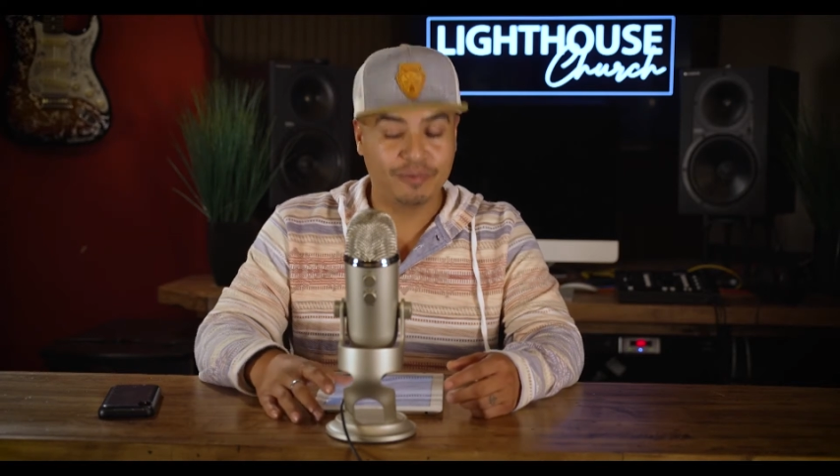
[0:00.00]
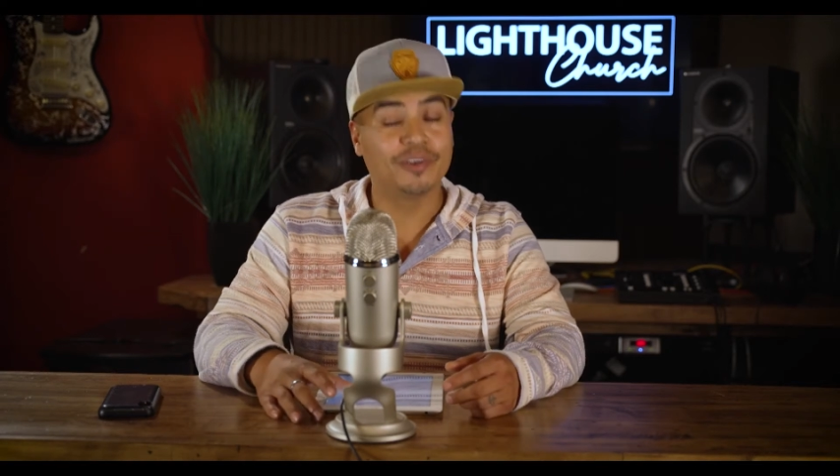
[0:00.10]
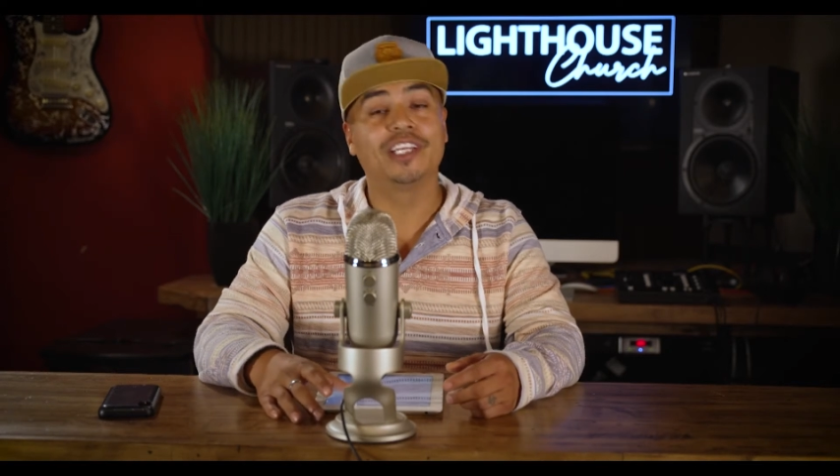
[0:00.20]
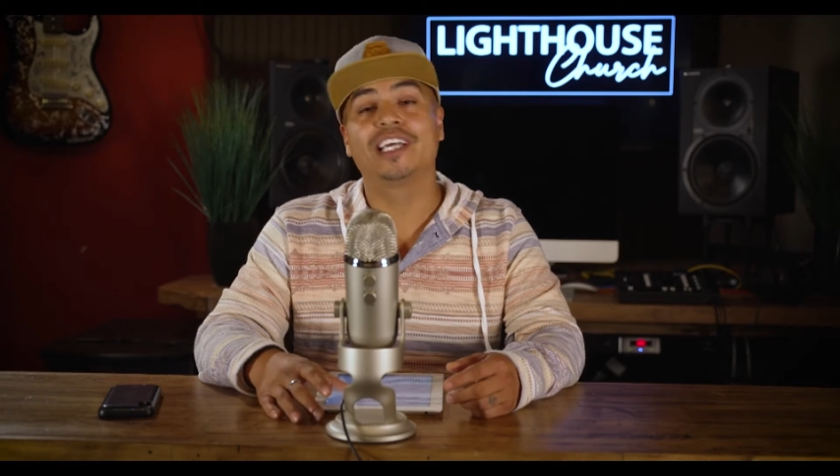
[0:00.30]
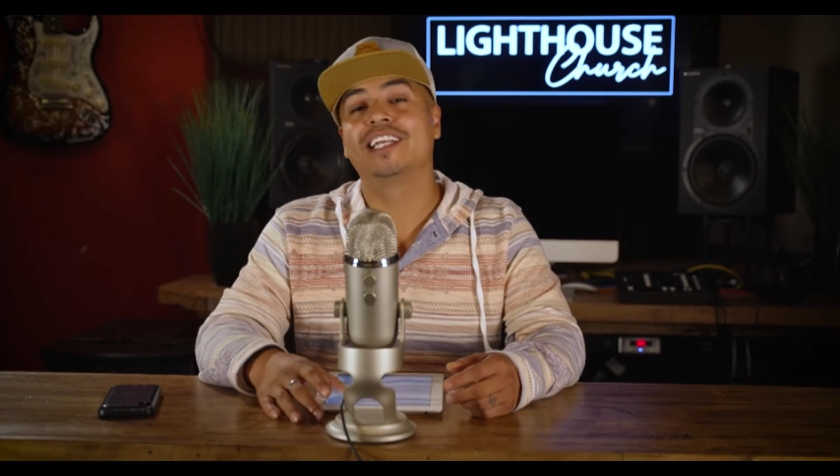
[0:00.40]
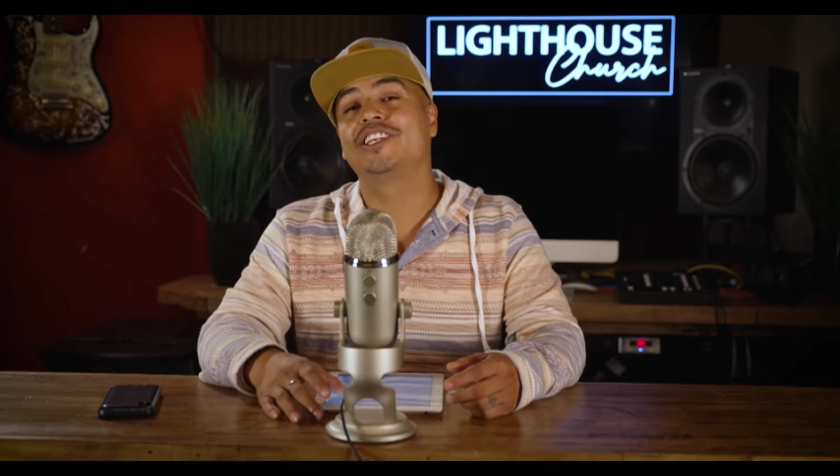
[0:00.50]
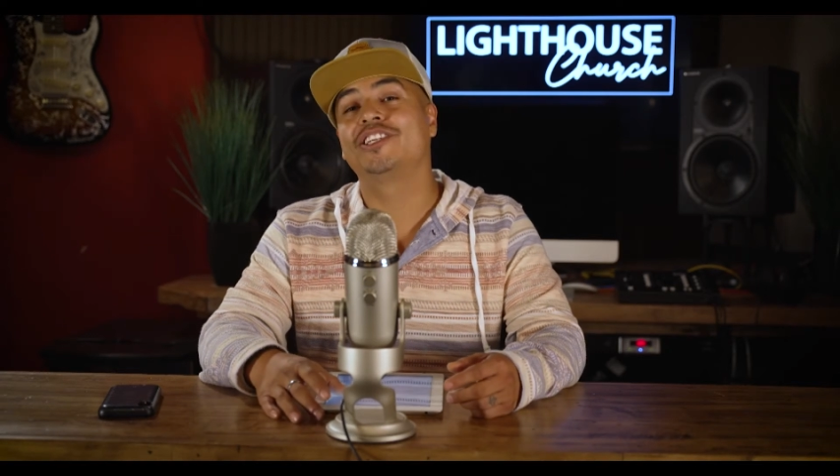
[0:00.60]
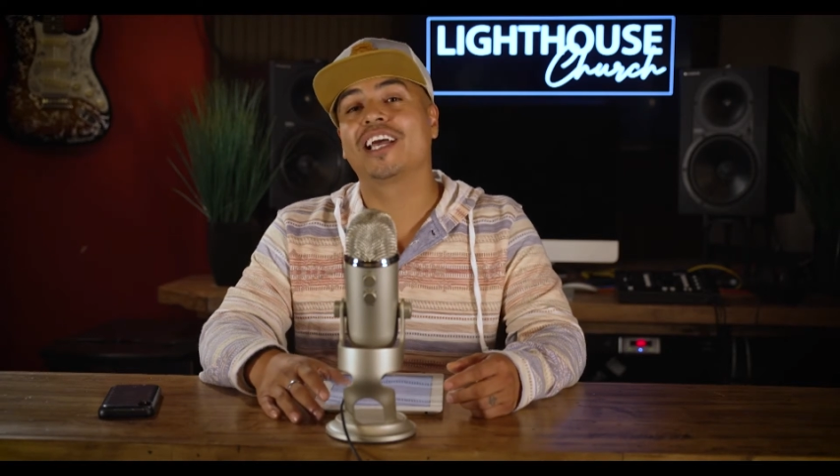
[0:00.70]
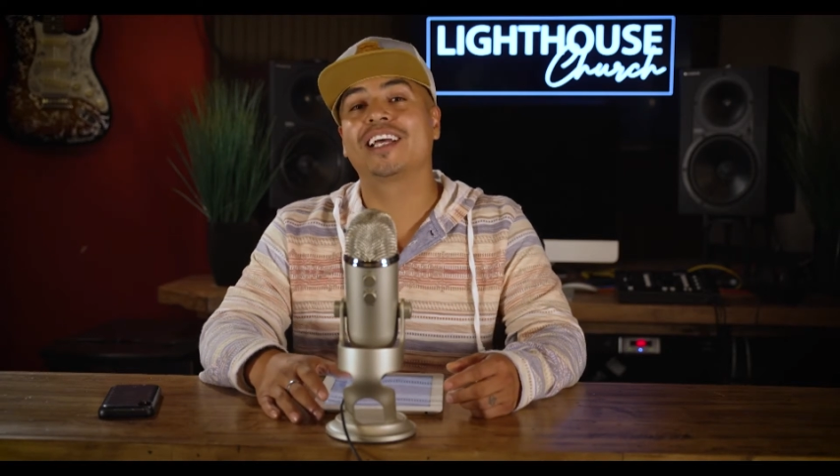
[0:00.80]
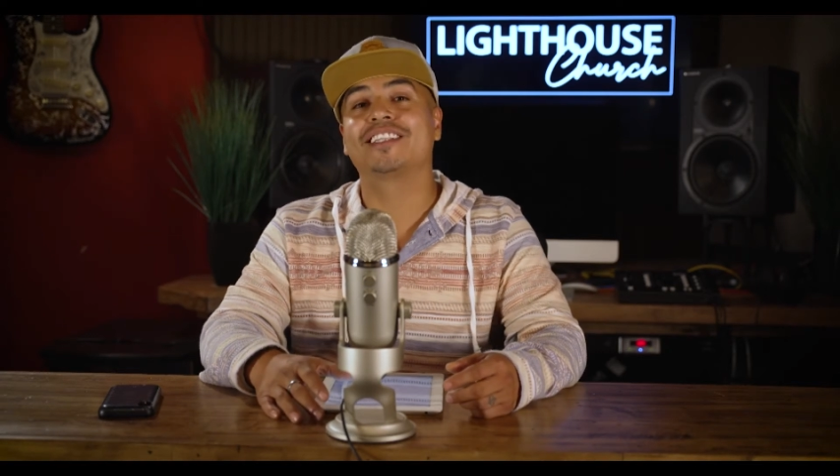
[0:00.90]
When you get a
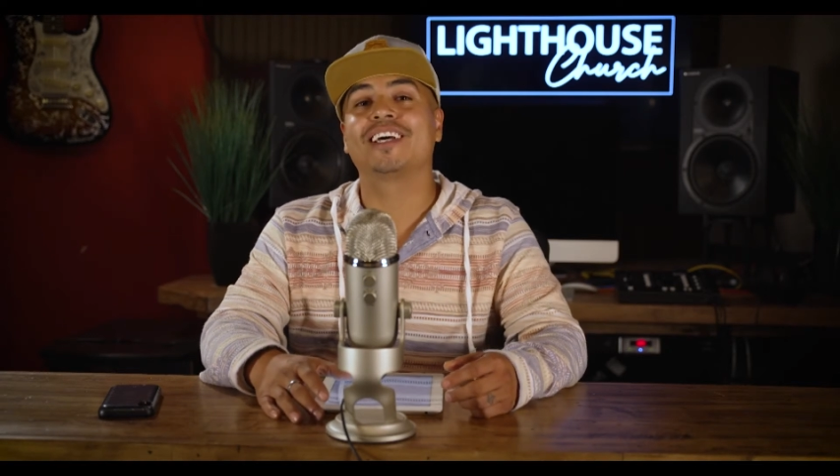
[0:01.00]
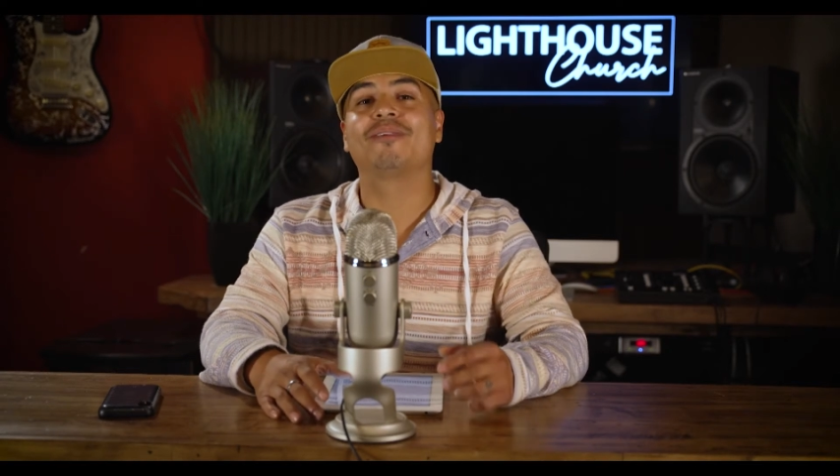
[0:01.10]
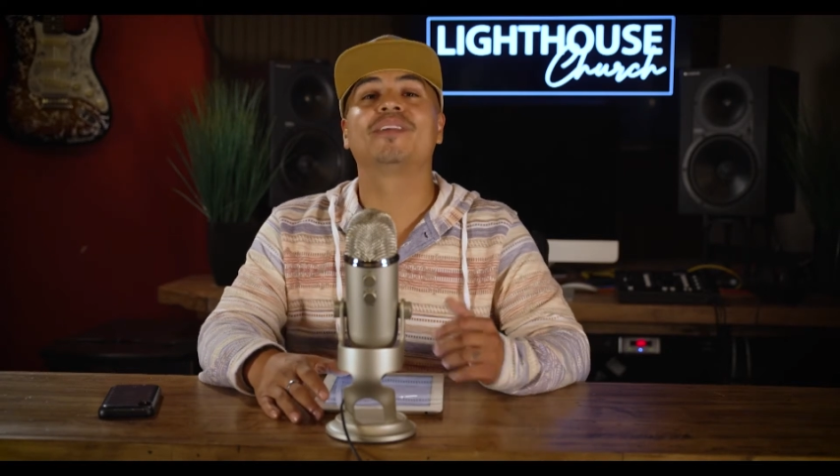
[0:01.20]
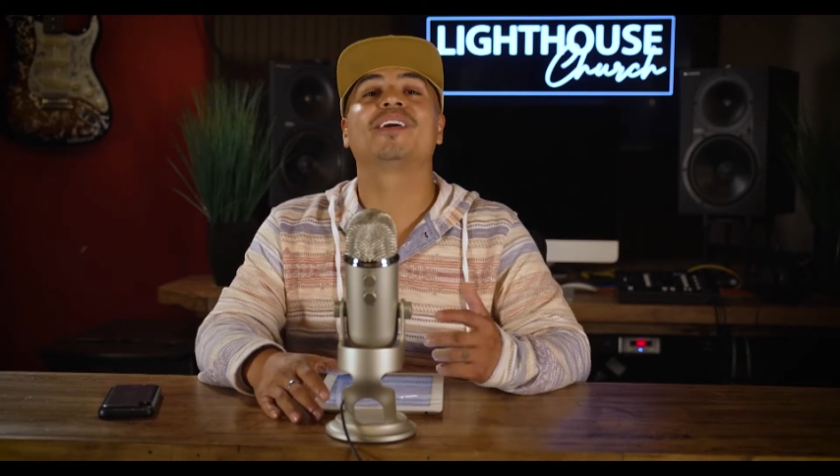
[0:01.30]
chance, I would